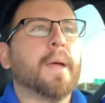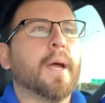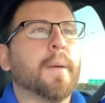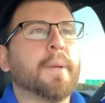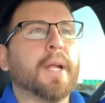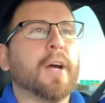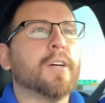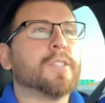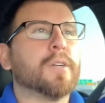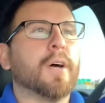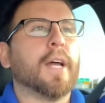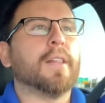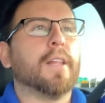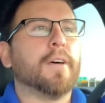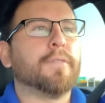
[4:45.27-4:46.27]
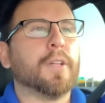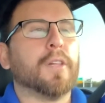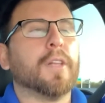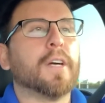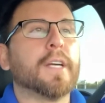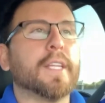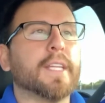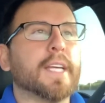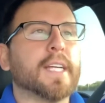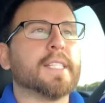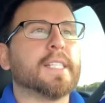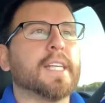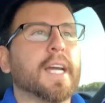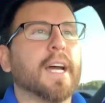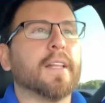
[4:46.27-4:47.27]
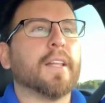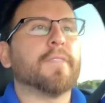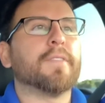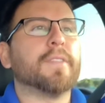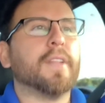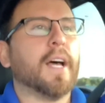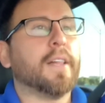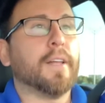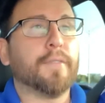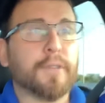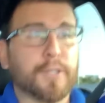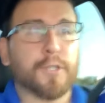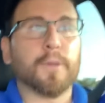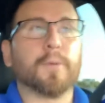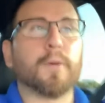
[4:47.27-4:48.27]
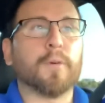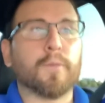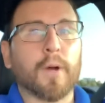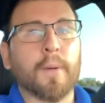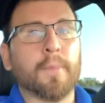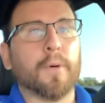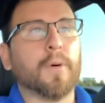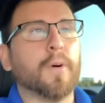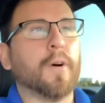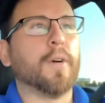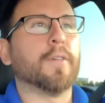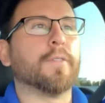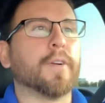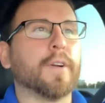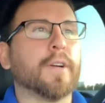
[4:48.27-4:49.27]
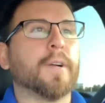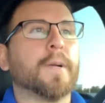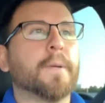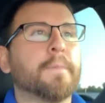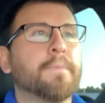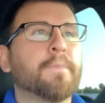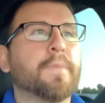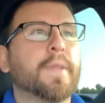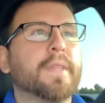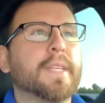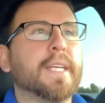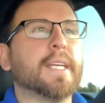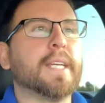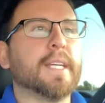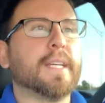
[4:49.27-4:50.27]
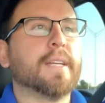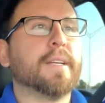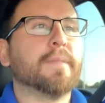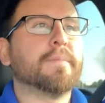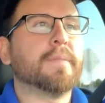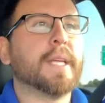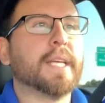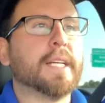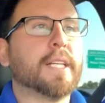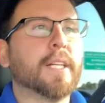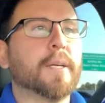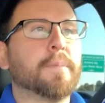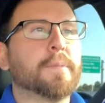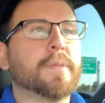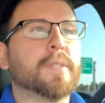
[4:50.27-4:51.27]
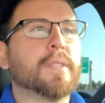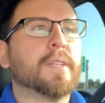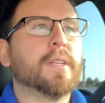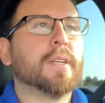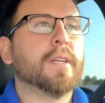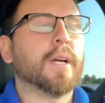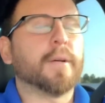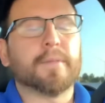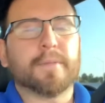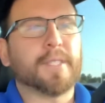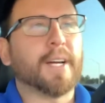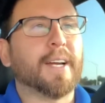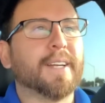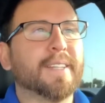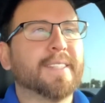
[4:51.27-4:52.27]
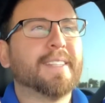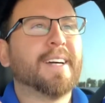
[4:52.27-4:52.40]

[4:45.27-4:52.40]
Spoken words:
I mean, I love the look of the STI. I love the Subaru Rumble over the Eclipse, or sorry,